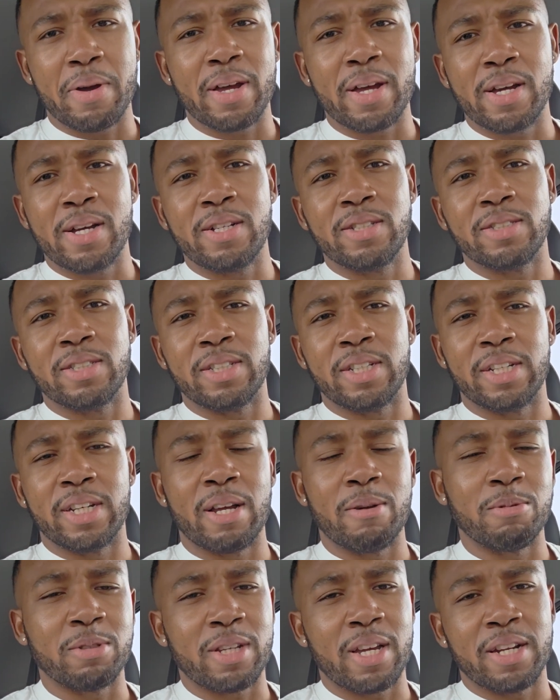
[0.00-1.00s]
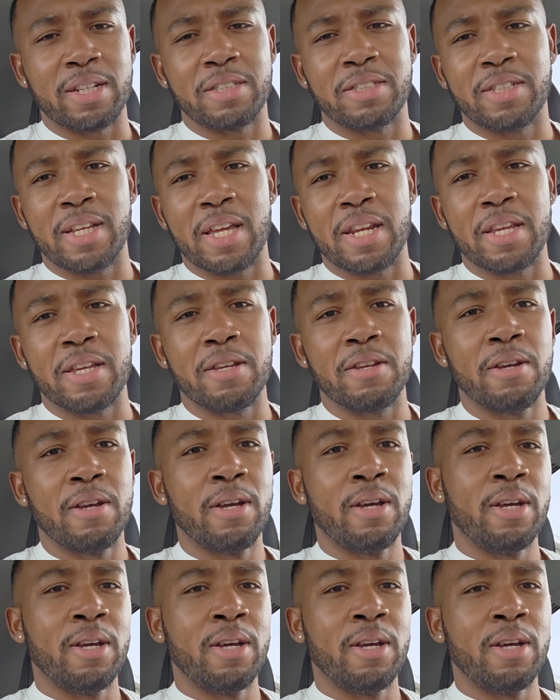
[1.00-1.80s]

pounds, and then I was kind of steady.